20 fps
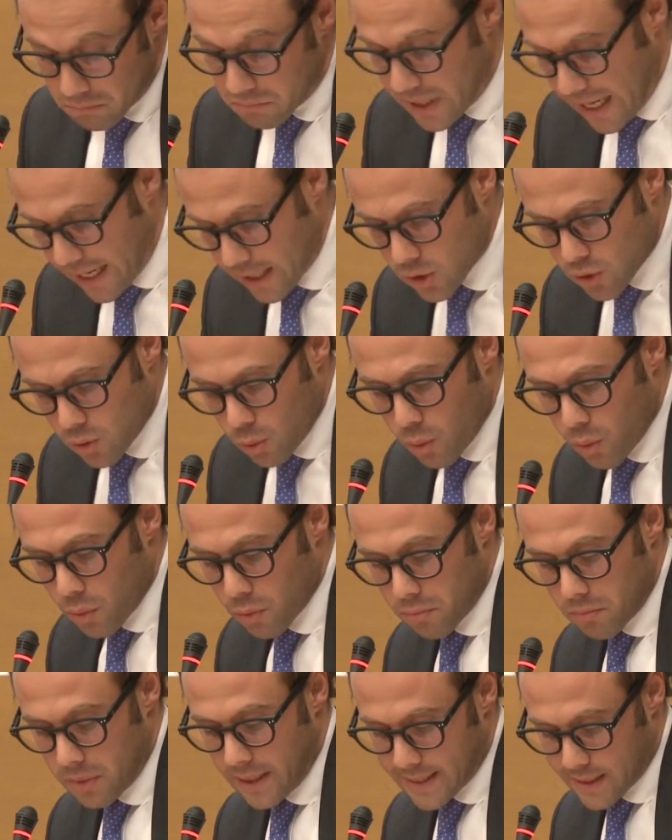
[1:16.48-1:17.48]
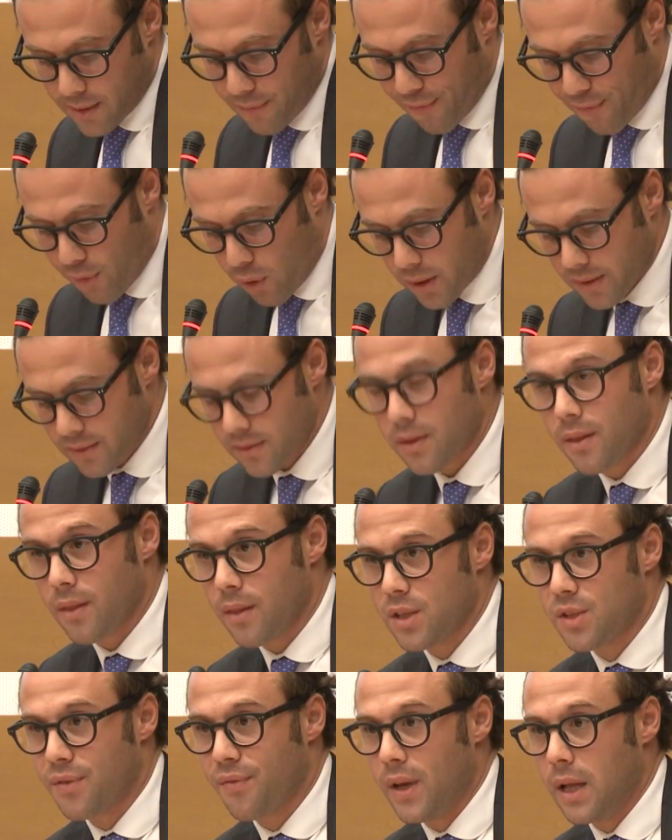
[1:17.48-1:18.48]
Thanks to its effort in
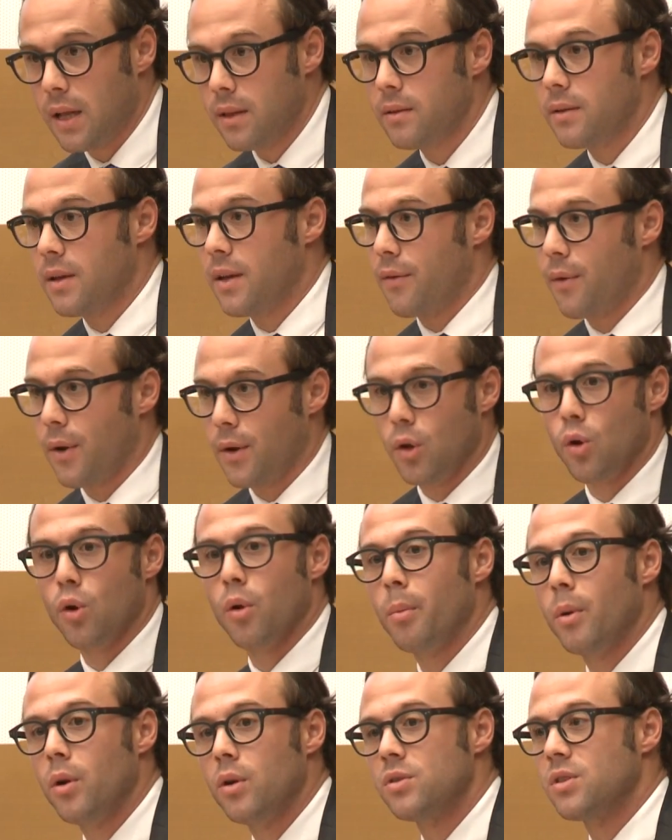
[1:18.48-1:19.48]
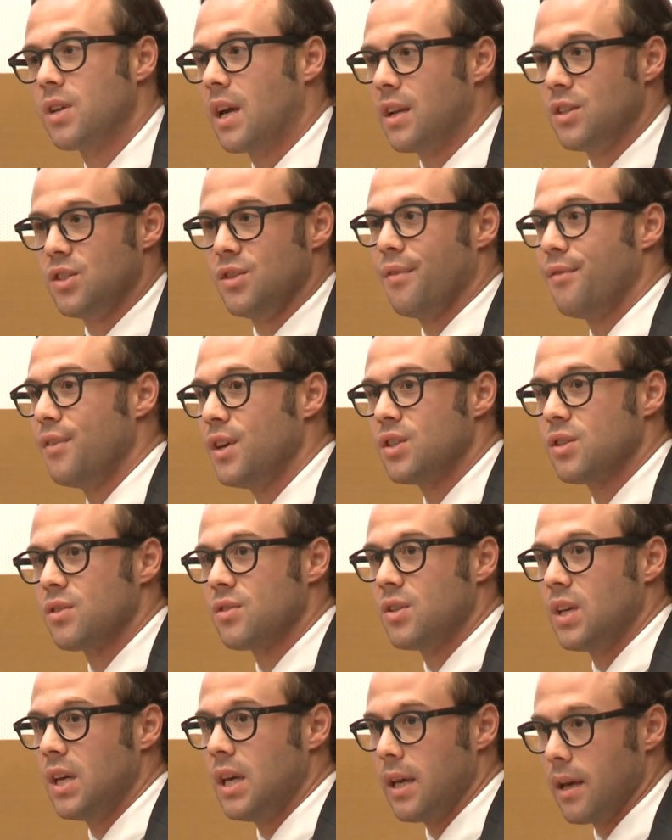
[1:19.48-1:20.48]
this field, in renewables, energy
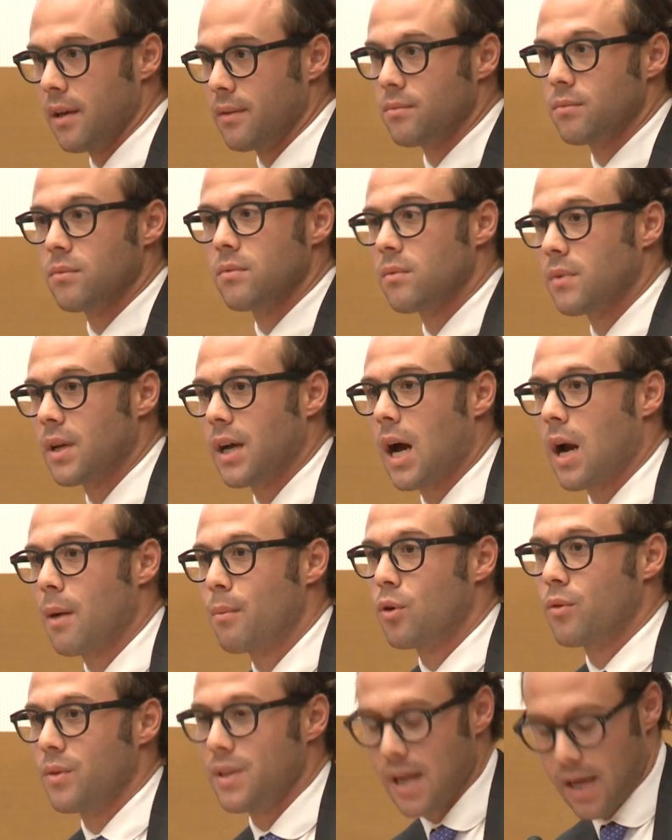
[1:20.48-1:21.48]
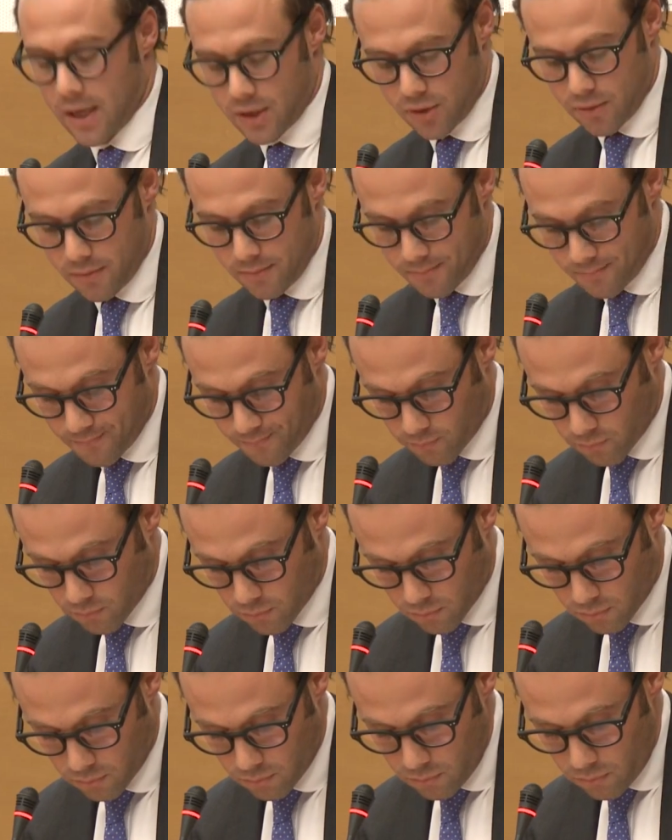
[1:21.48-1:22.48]
efficiency, and carbon reduction,
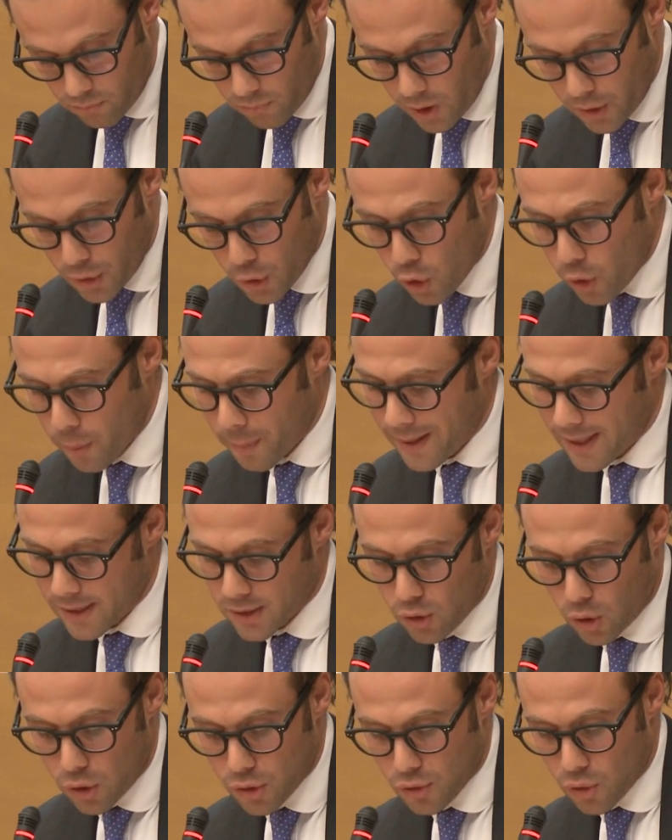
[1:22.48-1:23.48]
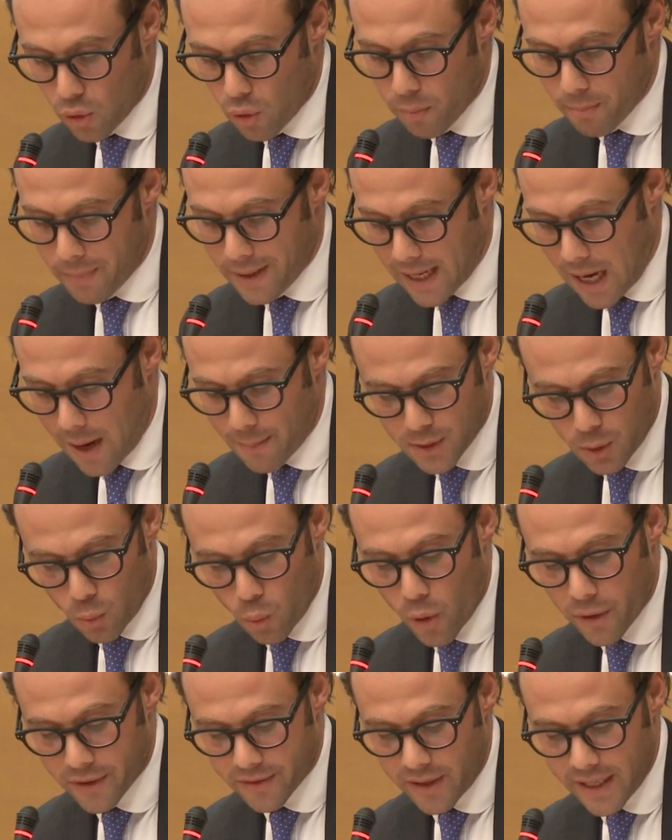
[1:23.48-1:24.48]
Europe has also become the
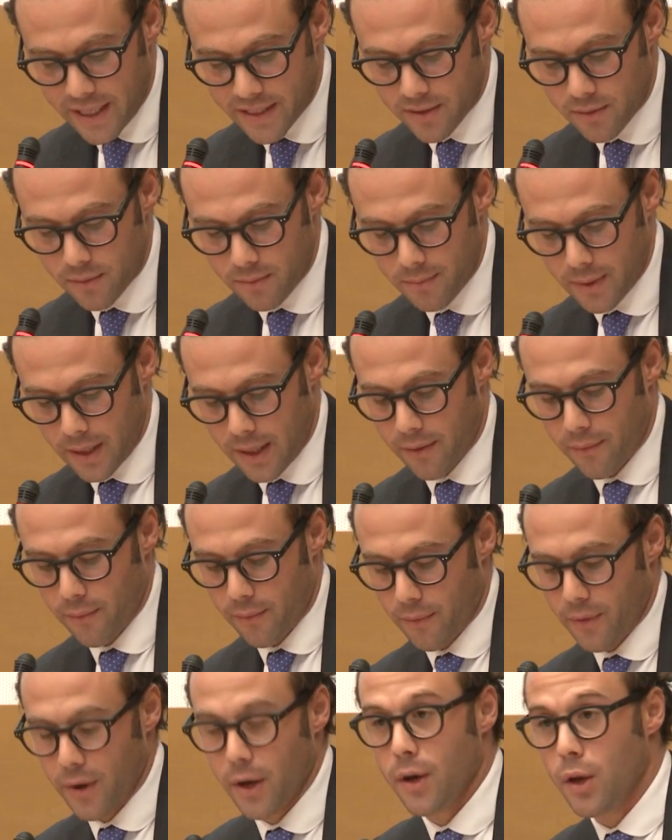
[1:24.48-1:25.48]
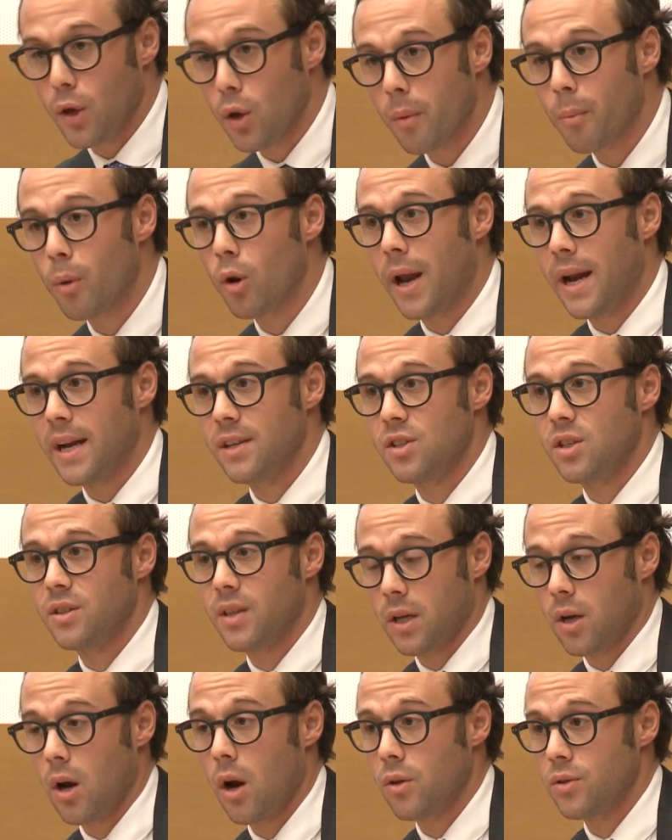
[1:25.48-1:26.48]
world leader in renewable energy
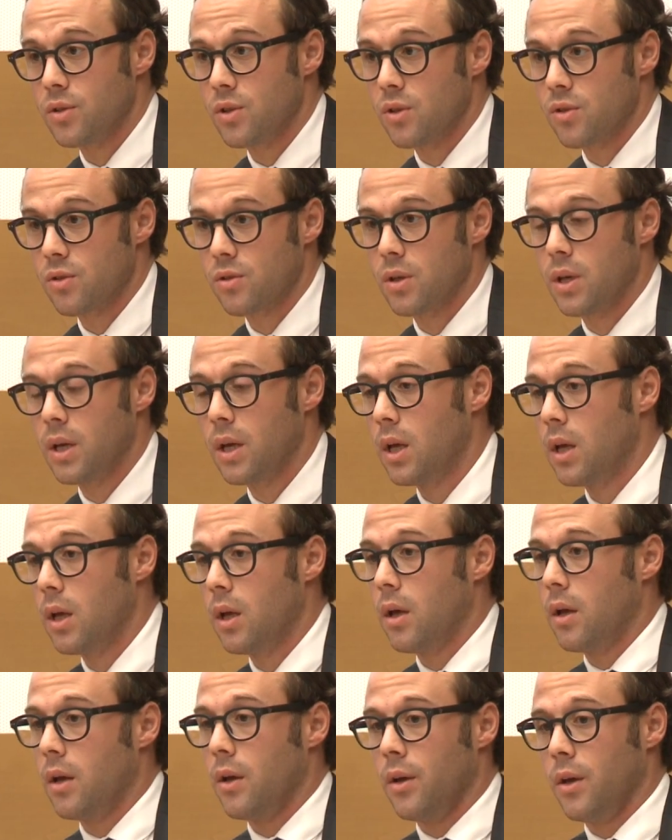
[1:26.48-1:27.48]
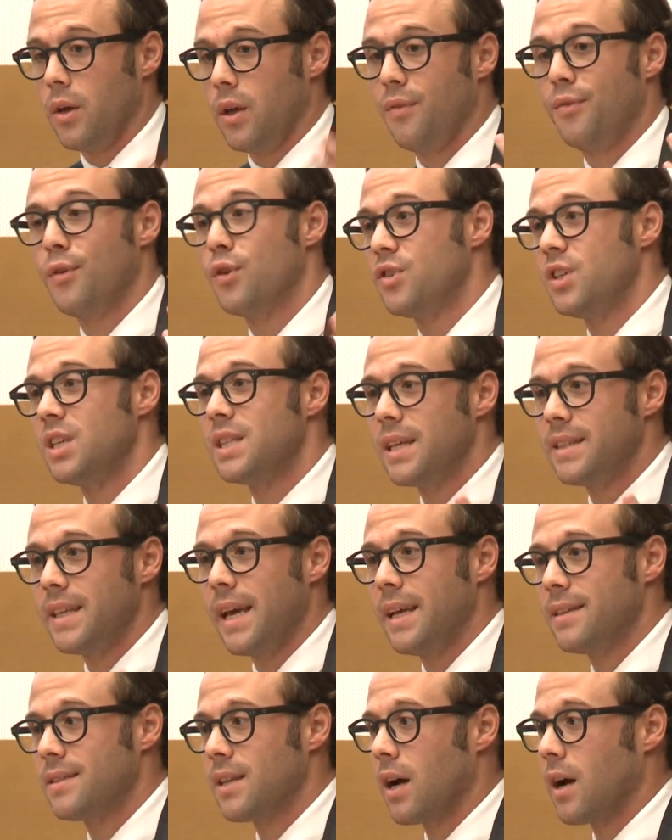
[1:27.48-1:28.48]
technologies. If you see the
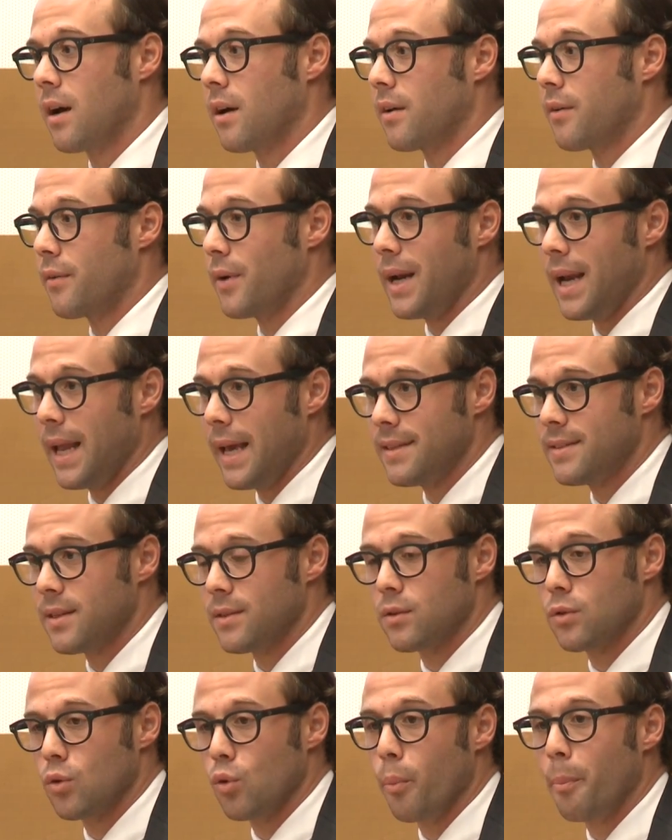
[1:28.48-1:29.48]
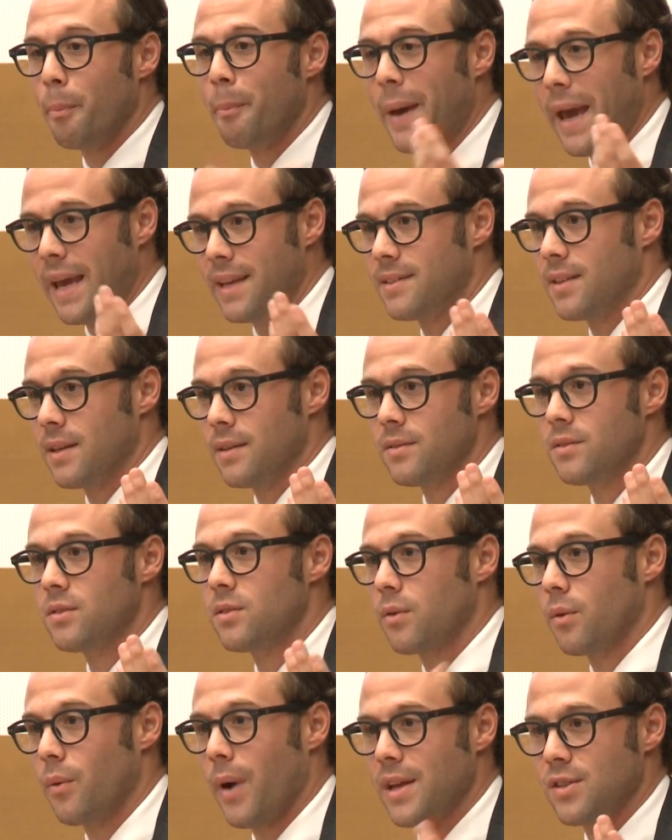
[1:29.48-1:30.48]
data related to
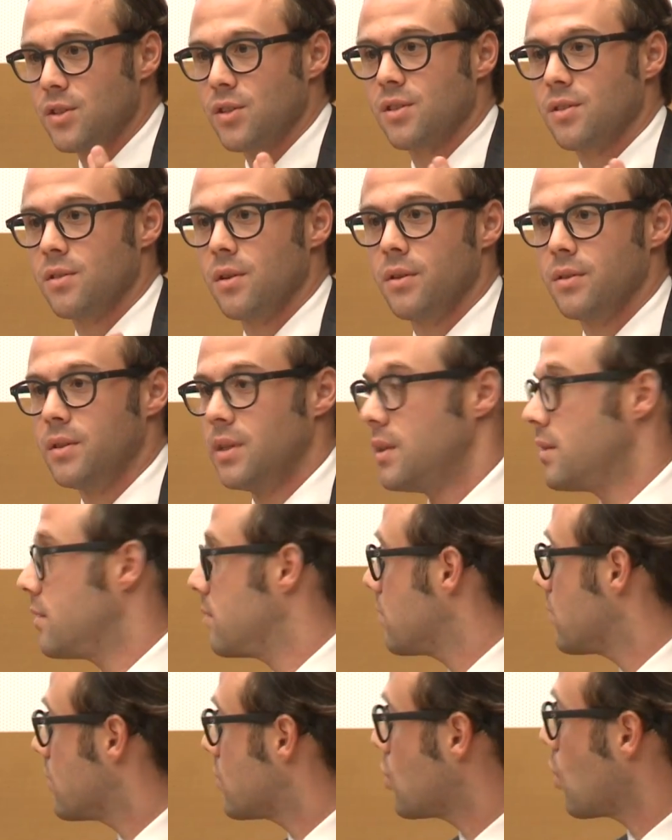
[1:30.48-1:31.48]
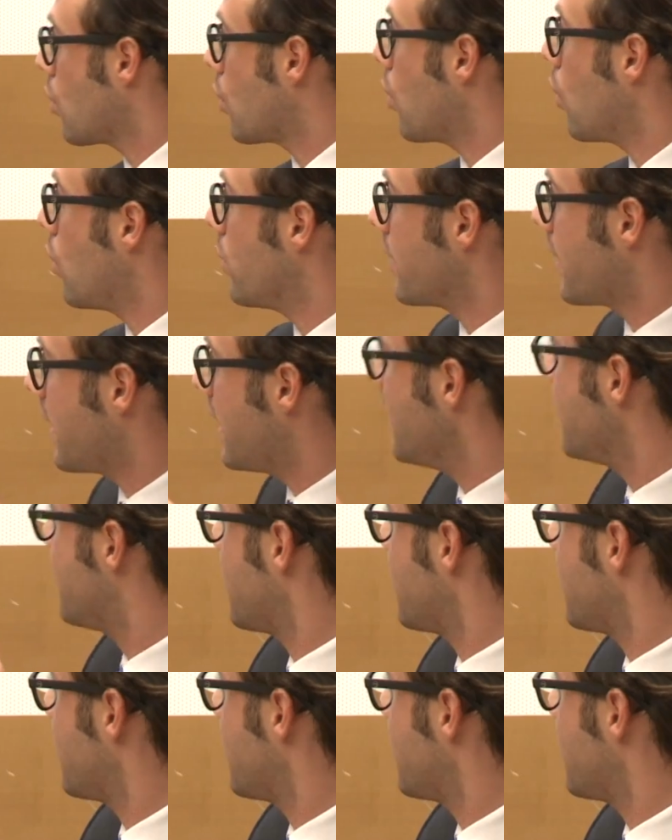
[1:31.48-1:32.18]
patent registered in so-called key